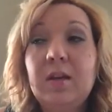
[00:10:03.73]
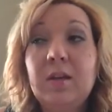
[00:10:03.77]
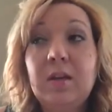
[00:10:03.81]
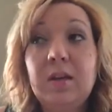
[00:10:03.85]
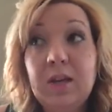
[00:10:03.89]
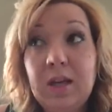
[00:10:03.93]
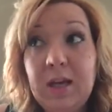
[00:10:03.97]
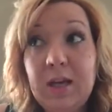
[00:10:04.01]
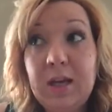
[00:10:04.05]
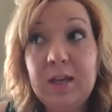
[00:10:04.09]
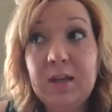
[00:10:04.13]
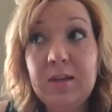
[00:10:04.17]

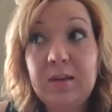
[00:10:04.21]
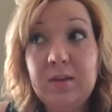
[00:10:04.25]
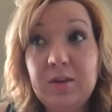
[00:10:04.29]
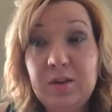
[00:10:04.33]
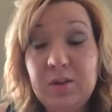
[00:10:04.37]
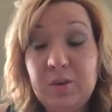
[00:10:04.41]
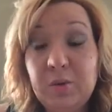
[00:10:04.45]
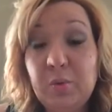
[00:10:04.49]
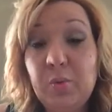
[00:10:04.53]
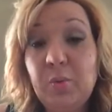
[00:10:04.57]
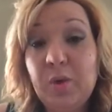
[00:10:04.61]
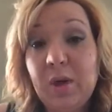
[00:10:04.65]

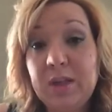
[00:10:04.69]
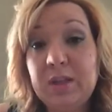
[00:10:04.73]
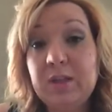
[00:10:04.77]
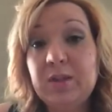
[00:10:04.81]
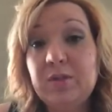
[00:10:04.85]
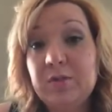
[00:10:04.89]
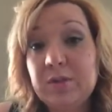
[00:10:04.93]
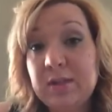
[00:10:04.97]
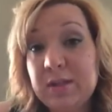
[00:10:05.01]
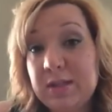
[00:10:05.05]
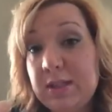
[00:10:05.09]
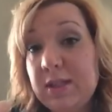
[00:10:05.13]
Then when
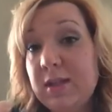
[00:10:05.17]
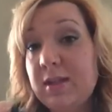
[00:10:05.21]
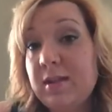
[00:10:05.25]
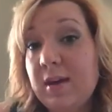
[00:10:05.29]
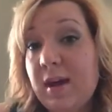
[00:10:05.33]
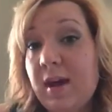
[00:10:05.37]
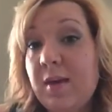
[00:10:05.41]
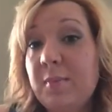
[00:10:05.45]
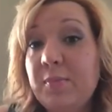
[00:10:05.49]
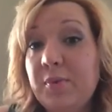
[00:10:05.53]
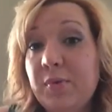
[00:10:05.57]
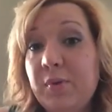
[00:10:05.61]
you see
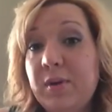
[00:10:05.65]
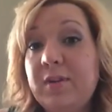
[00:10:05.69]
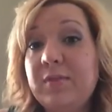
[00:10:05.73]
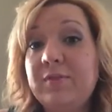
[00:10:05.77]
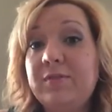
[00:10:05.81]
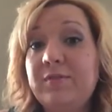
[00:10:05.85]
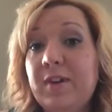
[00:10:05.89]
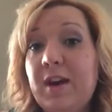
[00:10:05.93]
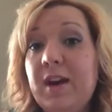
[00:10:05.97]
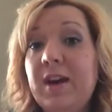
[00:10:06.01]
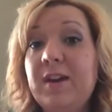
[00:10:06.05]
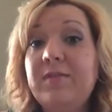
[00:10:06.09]
that
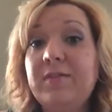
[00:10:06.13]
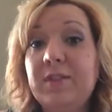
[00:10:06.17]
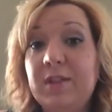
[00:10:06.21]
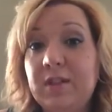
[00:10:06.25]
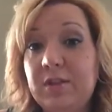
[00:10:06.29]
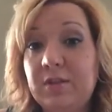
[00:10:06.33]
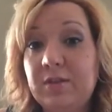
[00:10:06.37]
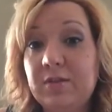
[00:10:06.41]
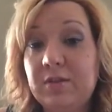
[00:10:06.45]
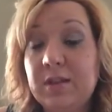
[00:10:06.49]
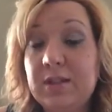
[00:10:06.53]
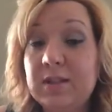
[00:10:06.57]
0.5
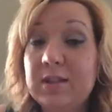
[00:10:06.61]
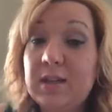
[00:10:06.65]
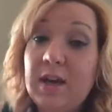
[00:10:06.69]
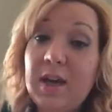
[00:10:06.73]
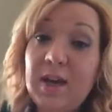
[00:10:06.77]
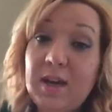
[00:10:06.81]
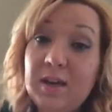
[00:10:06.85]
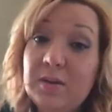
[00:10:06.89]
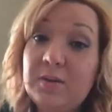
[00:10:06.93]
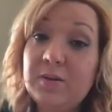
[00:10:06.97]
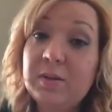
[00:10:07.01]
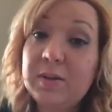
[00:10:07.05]
increase, and
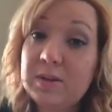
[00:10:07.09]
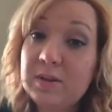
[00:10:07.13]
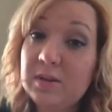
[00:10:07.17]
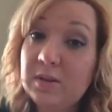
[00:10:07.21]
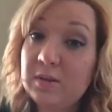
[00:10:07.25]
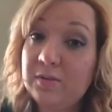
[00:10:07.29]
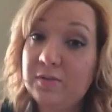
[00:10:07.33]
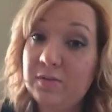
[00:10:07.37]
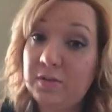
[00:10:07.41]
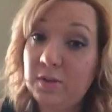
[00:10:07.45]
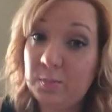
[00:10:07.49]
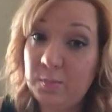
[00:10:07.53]
I always
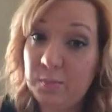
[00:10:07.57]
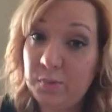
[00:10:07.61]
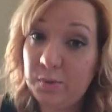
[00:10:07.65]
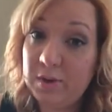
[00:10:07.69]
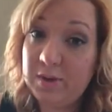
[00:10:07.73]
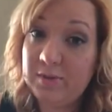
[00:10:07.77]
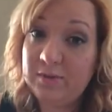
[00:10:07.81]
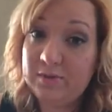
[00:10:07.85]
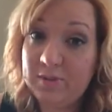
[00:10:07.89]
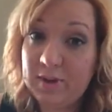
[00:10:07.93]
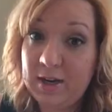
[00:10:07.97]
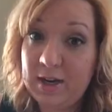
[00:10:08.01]
look for a
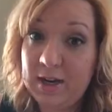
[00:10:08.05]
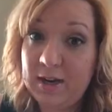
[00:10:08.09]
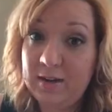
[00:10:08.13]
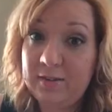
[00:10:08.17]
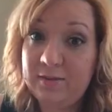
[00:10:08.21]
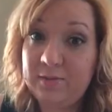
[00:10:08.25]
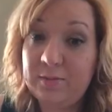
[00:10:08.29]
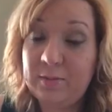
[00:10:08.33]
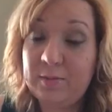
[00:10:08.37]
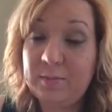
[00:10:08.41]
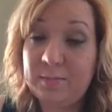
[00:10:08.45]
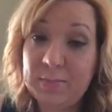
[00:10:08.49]

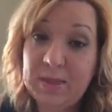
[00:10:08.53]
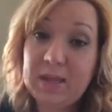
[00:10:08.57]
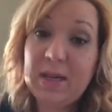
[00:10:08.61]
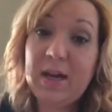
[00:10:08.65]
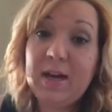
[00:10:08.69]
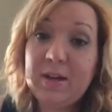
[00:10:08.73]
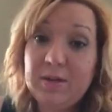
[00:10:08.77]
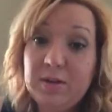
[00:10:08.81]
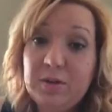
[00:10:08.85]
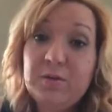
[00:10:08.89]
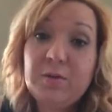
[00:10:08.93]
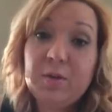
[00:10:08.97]
0.5, but
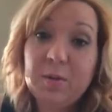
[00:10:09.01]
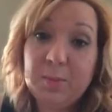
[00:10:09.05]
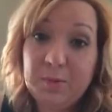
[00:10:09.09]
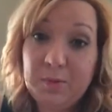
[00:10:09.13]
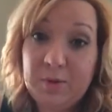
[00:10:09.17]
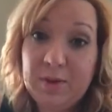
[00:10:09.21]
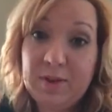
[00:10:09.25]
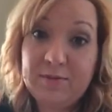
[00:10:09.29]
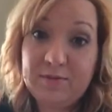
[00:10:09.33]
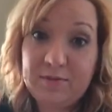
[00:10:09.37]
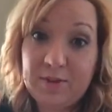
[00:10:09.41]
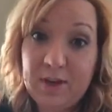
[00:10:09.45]
I do a
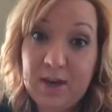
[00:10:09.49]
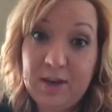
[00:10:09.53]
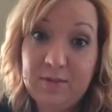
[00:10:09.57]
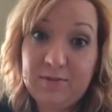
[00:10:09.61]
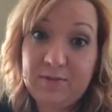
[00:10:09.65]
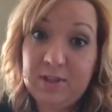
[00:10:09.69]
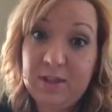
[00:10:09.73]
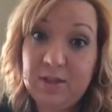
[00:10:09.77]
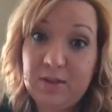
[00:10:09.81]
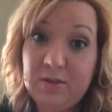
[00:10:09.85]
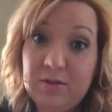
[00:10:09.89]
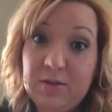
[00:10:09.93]
0.5
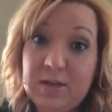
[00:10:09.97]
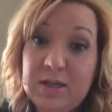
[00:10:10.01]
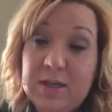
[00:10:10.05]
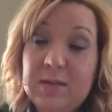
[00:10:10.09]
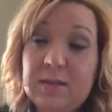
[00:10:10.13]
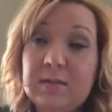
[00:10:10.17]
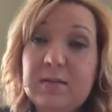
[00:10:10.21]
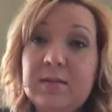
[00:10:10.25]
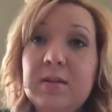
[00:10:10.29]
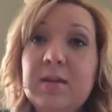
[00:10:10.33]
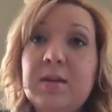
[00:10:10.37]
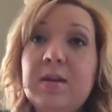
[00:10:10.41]

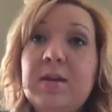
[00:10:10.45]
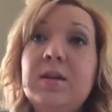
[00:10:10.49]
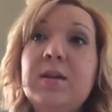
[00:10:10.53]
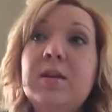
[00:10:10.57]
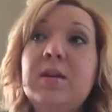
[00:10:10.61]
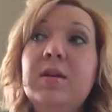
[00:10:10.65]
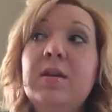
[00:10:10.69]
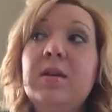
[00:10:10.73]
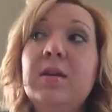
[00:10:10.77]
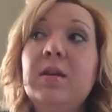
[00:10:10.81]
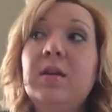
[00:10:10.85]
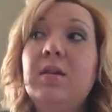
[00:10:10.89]
increase,
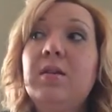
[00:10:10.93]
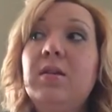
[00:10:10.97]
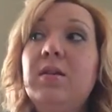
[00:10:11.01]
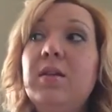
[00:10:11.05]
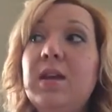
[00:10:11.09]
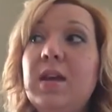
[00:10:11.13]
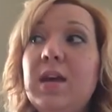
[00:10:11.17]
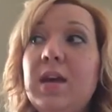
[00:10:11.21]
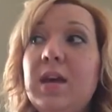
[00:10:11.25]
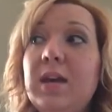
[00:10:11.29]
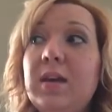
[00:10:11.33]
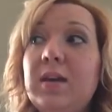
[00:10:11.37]

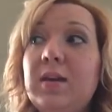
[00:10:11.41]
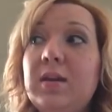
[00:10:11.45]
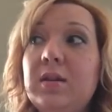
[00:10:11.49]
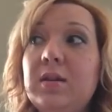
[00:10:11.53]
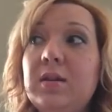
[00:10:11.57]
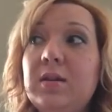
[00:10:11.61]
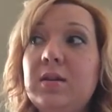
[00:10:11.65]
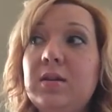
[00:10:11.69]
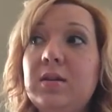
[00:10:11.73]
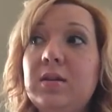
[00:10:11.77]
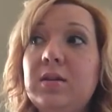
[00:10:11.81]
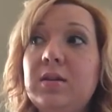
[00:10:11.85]
then
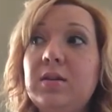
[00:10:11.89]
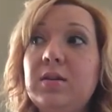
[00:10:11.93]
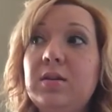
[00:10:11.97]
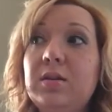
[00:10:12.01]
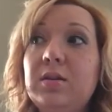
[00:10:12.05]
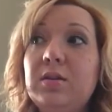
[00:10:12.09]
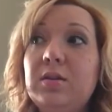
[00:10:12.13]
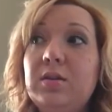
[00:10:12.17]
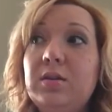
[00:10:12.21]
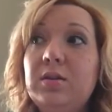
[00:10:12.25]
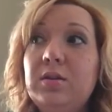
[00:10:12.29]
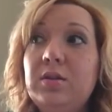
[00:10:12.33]

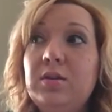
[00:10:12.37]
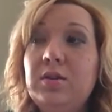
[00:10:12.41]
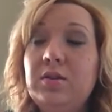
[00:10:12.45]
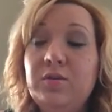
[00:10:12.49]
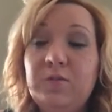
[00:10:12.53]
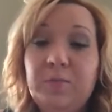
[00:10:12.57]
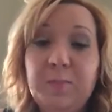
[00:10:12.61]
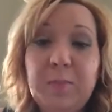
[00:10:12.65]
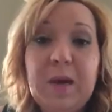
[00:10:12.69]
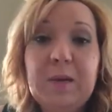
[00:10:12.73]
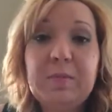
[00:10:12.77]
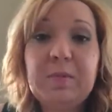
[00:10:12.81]

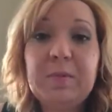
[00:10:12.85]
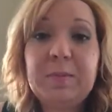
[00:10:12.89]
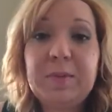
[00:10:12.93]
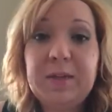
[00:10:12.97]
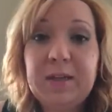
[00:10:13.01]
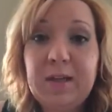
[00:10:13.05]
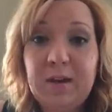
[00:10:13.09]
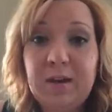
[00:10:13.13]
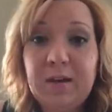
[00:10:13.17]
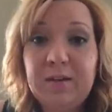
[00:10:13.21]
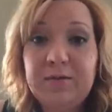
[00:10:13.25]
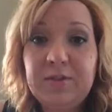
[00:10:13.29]
you've
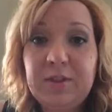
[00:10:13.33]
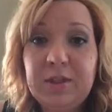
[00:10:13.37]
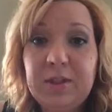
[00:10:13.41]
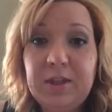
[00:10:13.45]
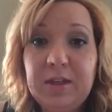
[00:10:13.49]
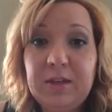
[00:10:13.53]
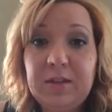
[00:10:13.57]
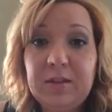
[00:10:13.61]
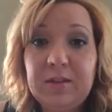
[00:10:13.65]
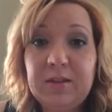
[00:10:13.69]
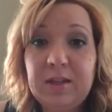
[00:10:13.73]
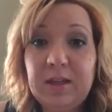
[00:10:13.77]
probably
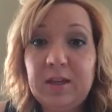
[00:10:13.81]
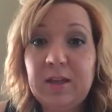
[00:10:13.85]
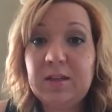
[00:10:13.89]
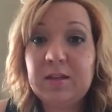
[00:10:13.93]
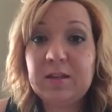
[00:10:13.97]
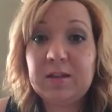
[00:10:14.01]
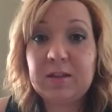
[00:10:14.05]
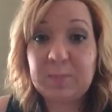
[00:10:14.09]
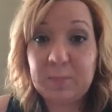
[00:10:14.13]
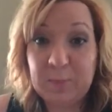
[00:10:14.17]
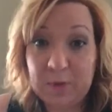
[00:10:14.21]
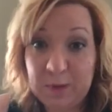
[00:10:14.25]
ovulated and
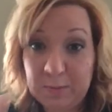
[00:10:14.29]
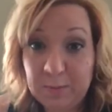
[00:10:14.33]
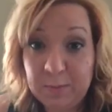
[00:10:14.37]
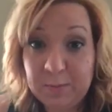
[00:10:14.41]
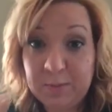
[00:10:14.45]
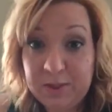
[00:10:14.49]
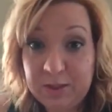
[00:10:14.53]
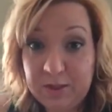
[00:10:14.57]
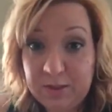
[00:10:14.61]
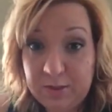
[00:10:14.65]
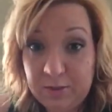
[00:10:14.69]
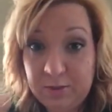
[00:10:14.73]
it's
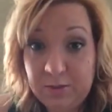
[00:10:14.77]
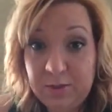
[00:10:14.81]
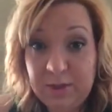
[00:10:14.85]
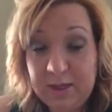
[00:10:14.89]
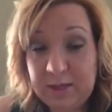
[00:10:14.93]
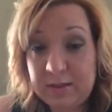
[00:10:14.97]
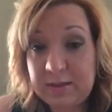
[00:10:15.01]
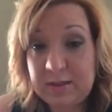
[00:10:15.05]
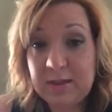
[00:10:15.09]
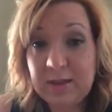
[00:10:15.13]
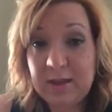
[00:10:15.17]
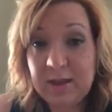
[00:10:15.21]
probably too
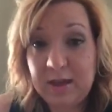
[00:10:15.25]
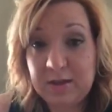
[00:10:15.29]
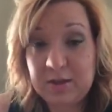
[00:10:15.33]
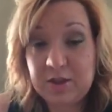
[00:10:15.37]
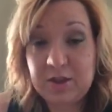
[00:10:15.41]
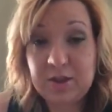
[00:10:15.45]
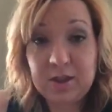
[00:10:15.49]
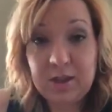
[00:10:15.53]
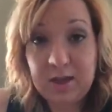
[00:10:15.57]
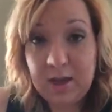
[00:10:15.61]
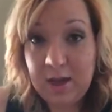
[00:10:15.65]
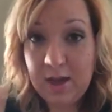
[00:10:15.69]
late to
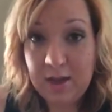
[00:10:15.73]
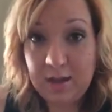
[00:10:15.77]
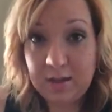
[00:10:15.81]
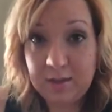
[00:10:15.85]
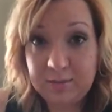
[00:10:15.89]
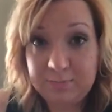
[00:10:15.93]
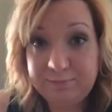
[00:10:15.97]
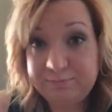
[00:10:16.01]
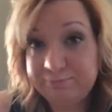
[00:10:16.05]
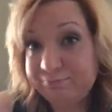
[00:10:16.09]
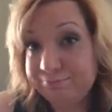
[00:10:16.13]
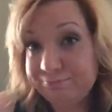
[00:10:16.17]
catch the
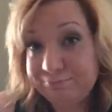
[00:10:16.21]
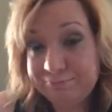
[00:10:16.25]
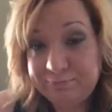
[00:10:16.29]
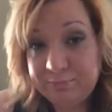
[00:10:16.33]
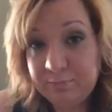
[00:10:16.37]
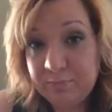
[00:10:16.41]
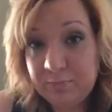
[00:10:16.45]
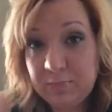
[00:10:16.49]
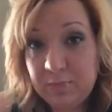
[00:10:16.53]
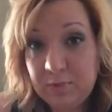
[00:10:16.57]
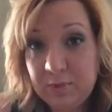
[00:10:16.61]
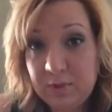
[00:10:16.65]
egg.
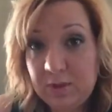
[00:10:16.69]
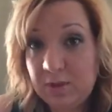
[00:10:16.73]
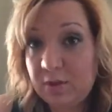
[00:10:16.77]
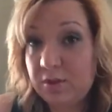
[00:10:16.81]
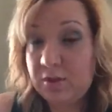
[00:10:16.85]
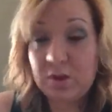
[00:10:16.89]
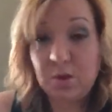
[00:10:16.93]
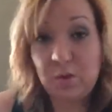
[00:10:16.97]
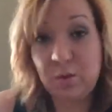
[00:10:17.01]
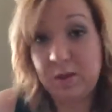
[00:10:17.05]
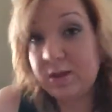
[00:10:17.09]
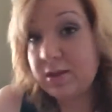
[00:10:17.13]

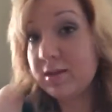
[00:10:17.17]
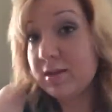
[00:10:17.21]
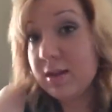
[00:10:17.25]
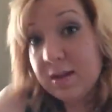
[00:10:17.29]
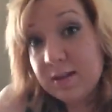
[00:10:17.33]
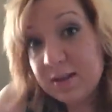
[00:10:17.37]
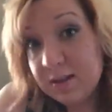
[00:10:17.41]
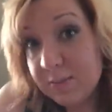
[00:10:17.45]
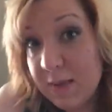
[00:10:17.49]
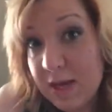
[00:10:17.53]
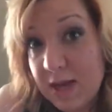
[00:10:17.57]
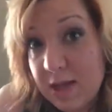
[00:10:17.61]
There's always
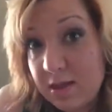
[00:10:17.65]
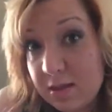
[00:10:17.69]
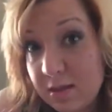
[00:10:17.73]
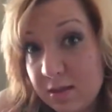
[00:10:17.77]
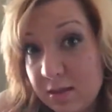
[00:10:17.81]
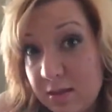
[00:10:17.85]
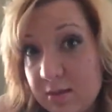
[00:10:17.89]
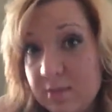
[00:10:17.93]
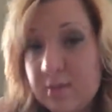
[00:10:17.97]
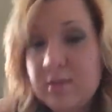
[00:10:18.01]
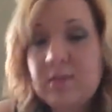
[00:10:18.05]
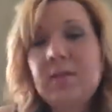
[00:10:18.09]
next
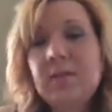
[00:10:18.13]
month.